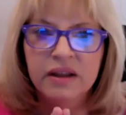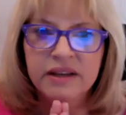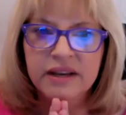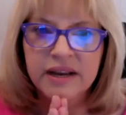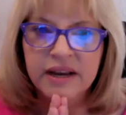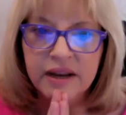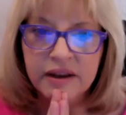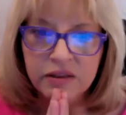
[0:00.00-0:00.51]

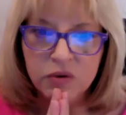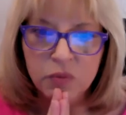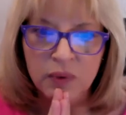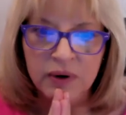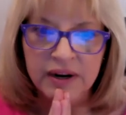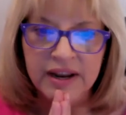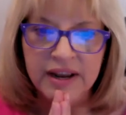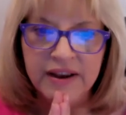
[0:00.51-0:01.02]
The 8th
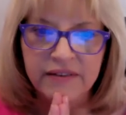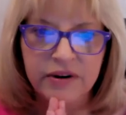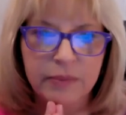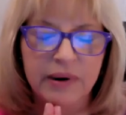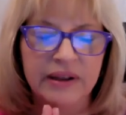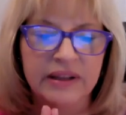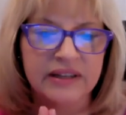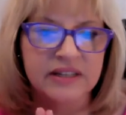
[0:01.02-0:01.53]
one I have
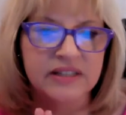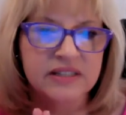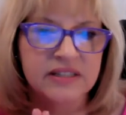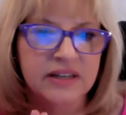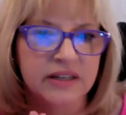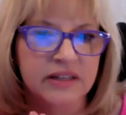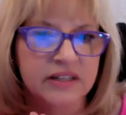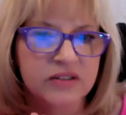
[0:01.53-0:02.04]
on my list
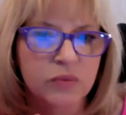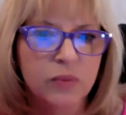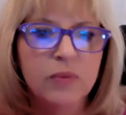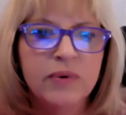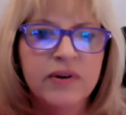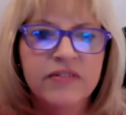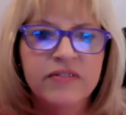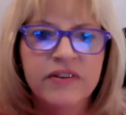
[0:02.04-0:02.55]
is
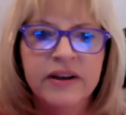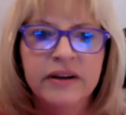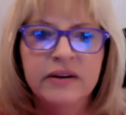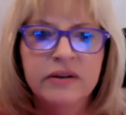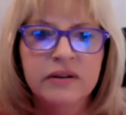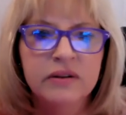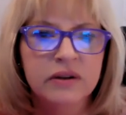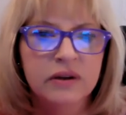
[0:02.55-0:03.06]
when we
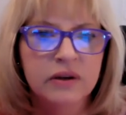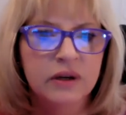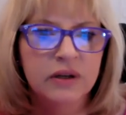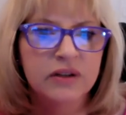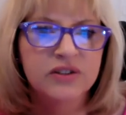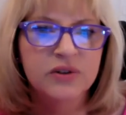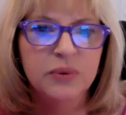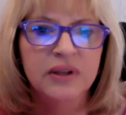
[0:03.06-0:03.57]
fail
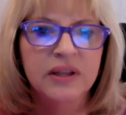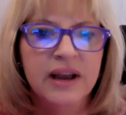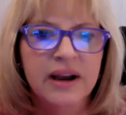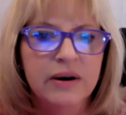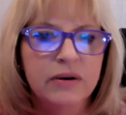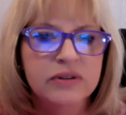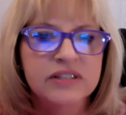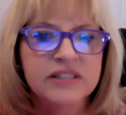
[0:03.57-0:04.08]
to
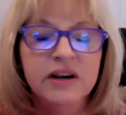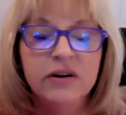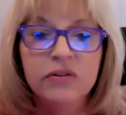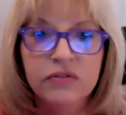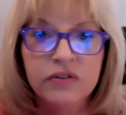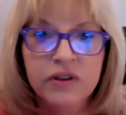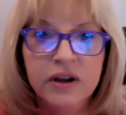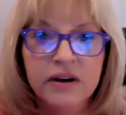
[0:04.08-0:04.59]
allow
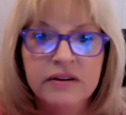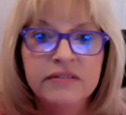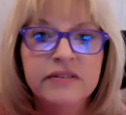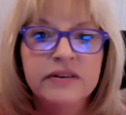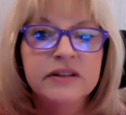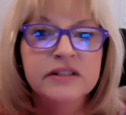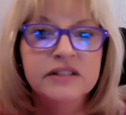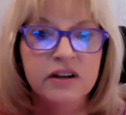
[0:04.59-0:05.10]

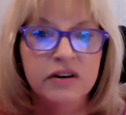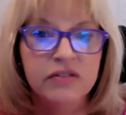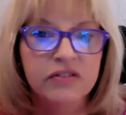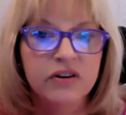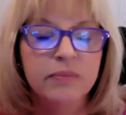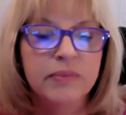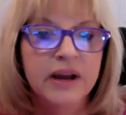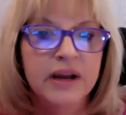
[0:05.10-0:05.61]
self-love,
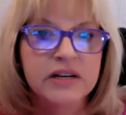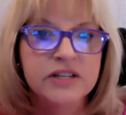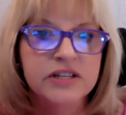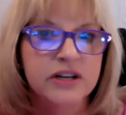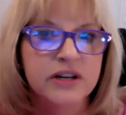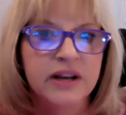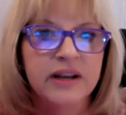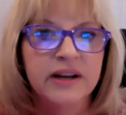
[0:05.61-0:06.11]

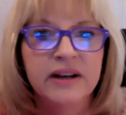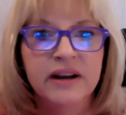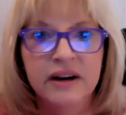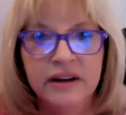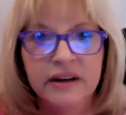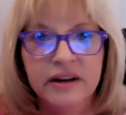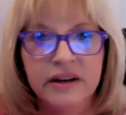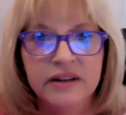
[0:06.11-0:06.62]
self-compassion, and
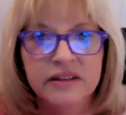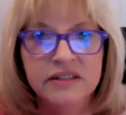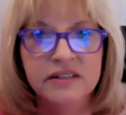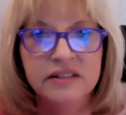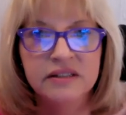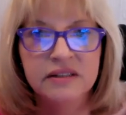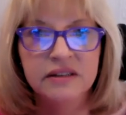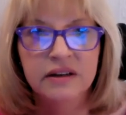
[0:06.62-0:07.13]

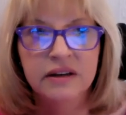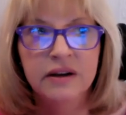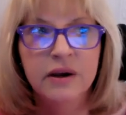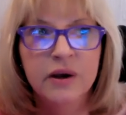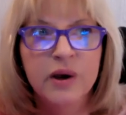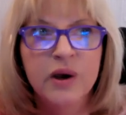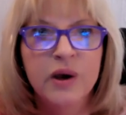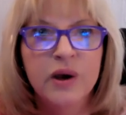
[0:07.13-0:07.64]
kindness.
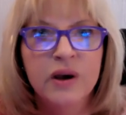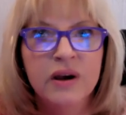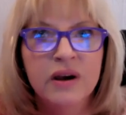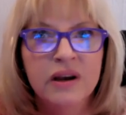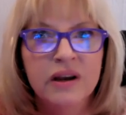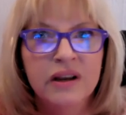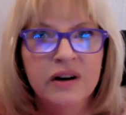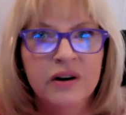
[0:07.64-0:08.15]

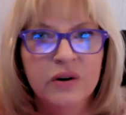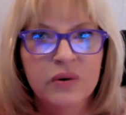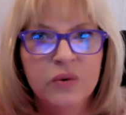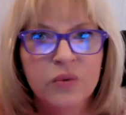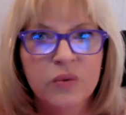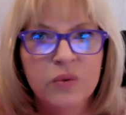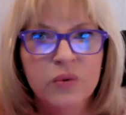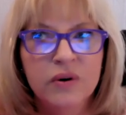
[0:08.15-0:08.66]

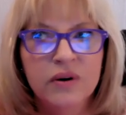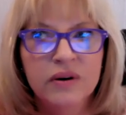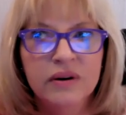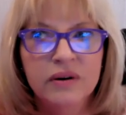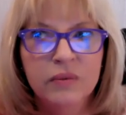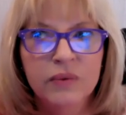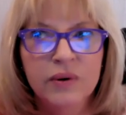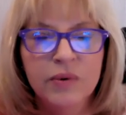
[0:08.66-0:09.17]

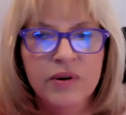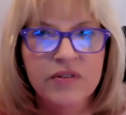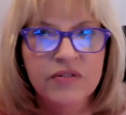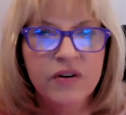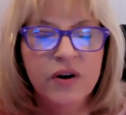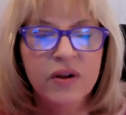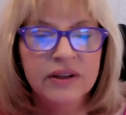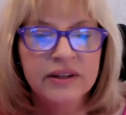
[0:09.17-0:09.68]
When we
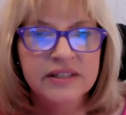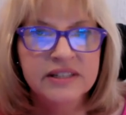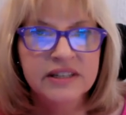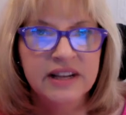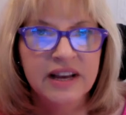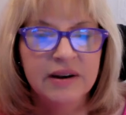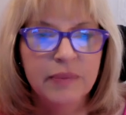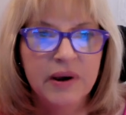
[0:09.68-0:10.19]
fall
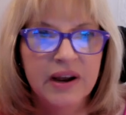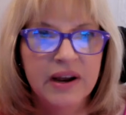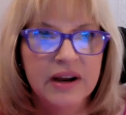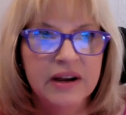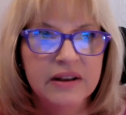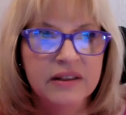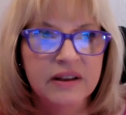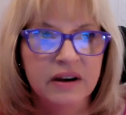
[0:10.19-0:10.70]
into that
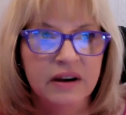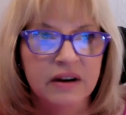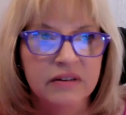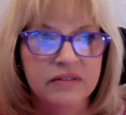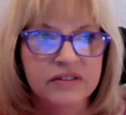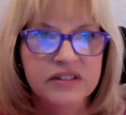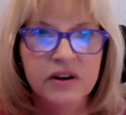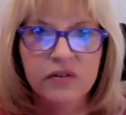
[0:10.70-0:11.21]
path
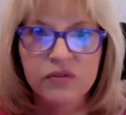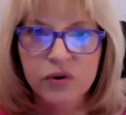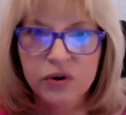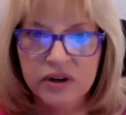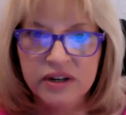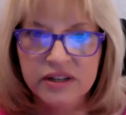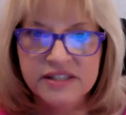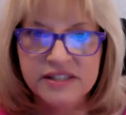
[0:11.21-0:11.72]
of
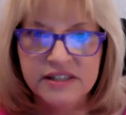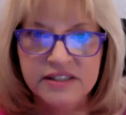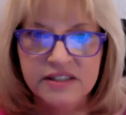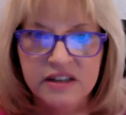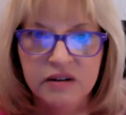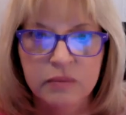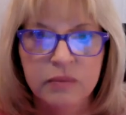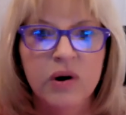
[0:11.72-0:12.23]

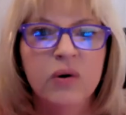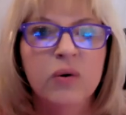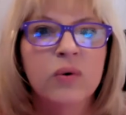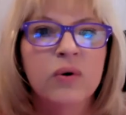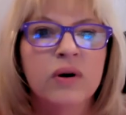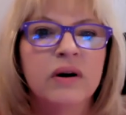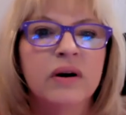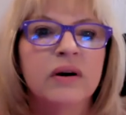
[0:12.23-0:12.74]
self-criticism,
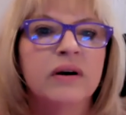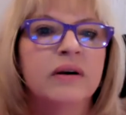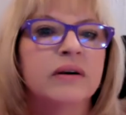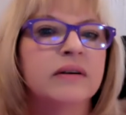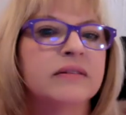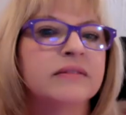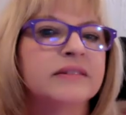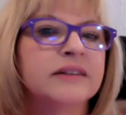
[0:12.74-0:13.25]

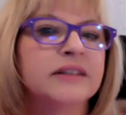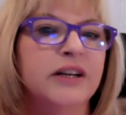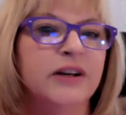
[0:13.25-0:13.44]
or,